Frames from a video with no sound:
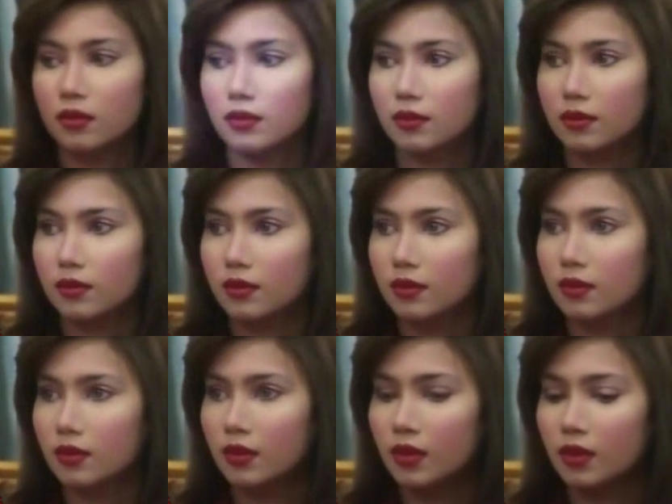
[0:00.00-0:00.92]

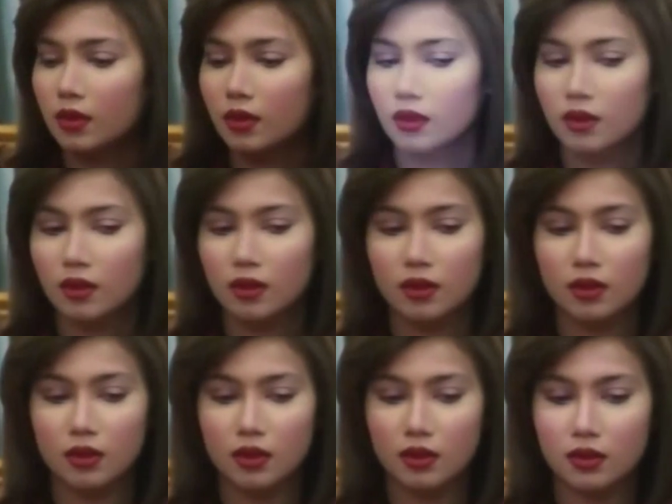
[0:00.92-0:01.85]

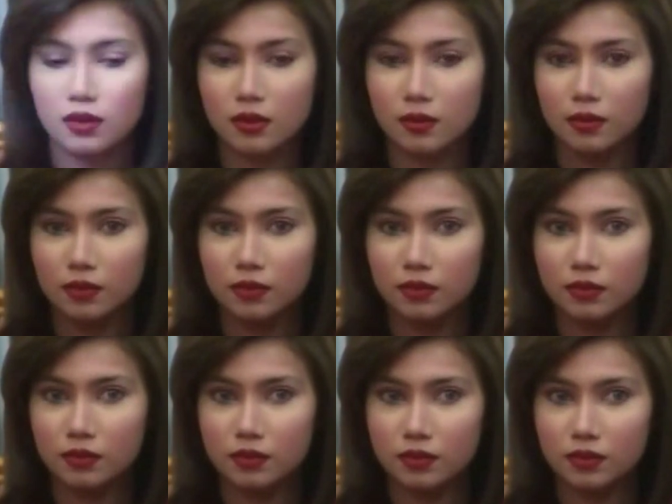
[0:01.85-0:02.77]

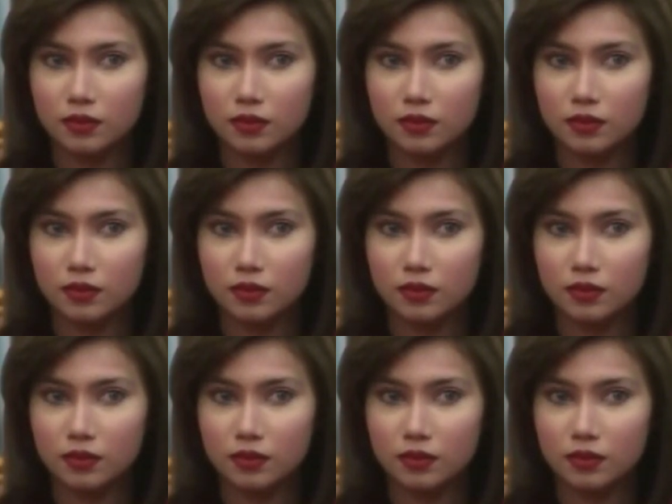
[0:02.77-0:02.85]
Nobody speaks.